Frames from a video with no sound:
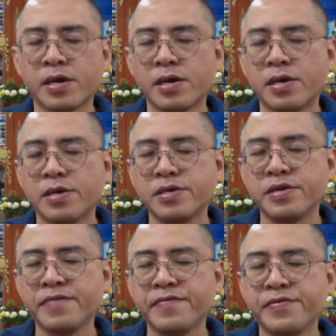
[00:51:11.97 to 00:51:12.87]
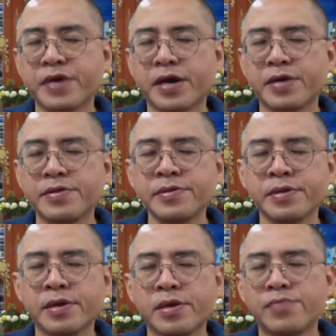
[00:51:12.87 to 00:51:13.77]
See if you can
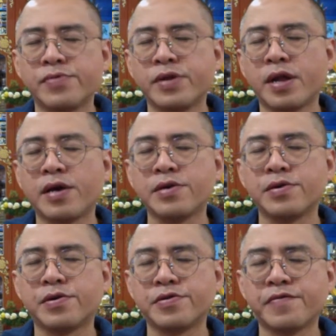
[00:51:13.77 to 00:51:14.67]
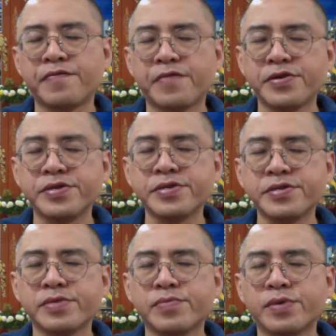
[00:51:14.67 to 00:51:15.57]
rely on the phrases, the
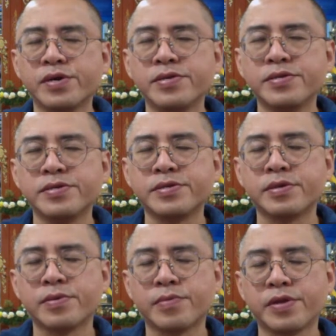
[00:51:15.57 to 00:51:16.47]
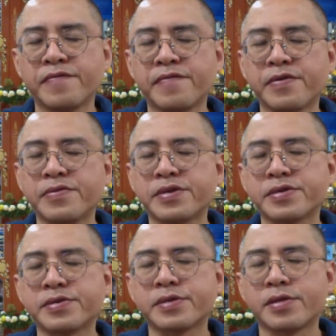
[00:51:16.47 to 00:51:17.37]
words, when the
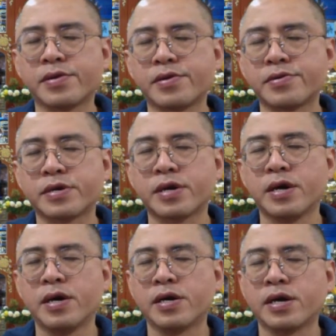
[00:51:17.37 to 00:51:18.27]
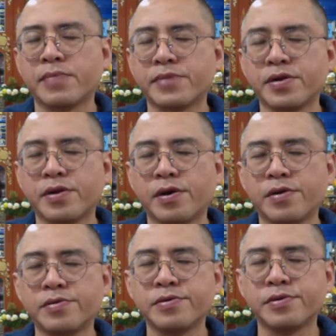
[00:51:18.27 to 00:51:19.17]
feelings are not coming
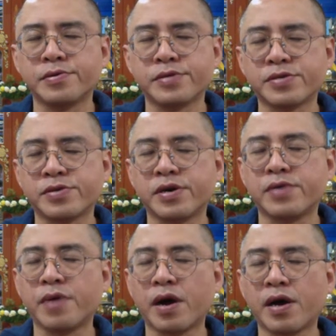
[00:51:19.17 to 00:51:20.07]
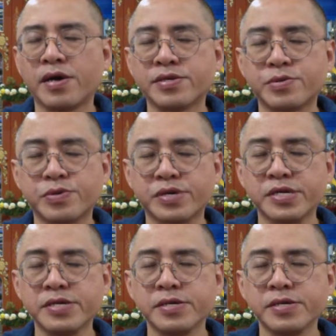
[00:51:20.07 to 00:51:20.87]
along or does not arise quickly.